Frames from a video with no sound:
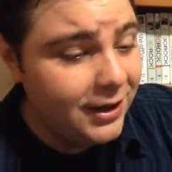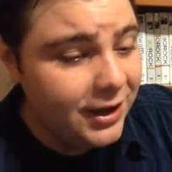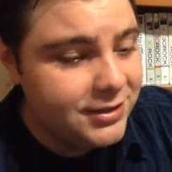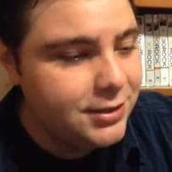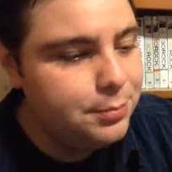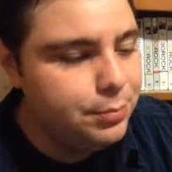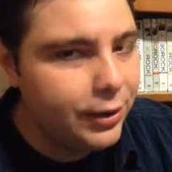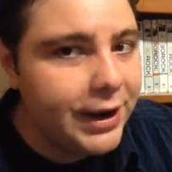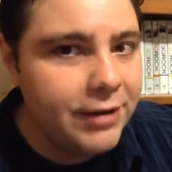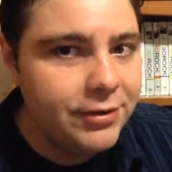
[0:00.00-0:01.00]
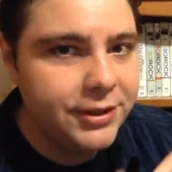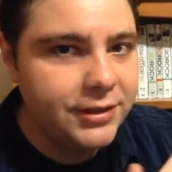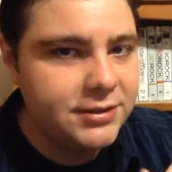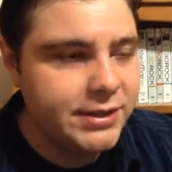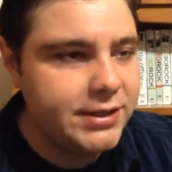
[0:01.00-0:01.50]
uh, to bring
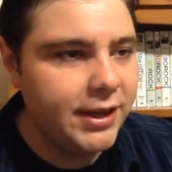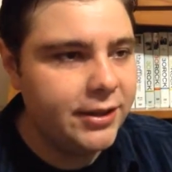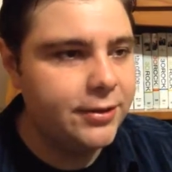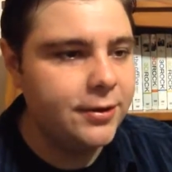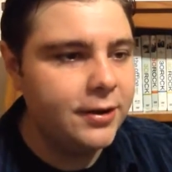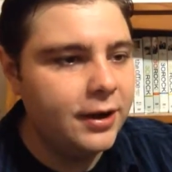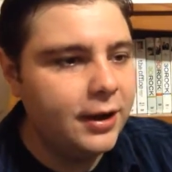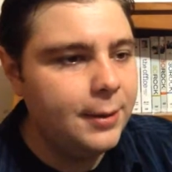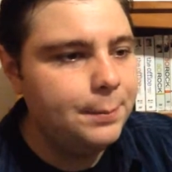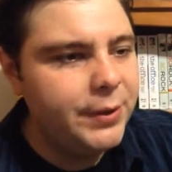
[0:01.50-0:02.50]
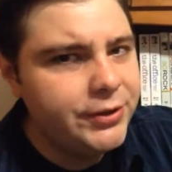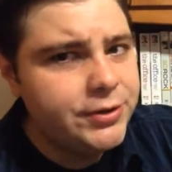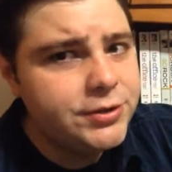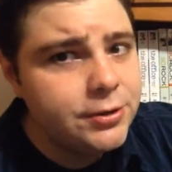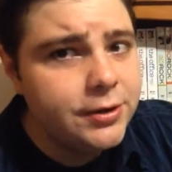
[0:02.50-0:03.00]
everything together um, but
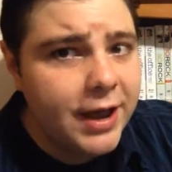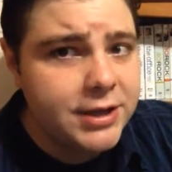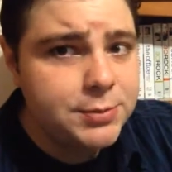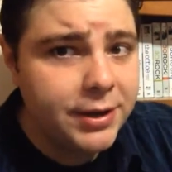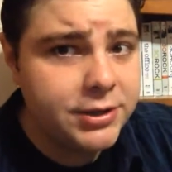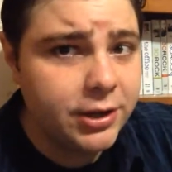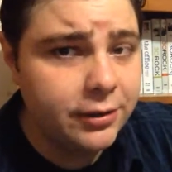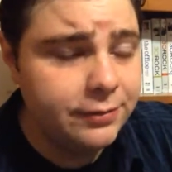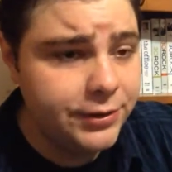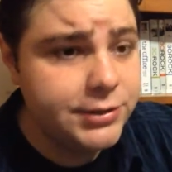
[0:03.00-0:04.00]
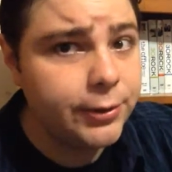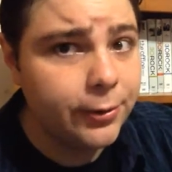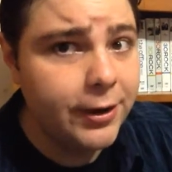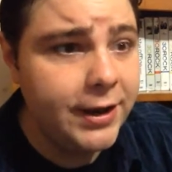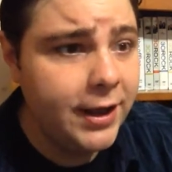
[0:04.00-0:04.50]
there's certain aspects of the
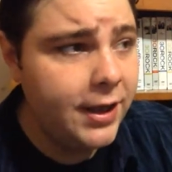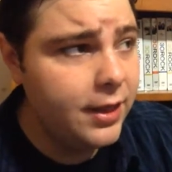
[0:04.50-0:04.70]
story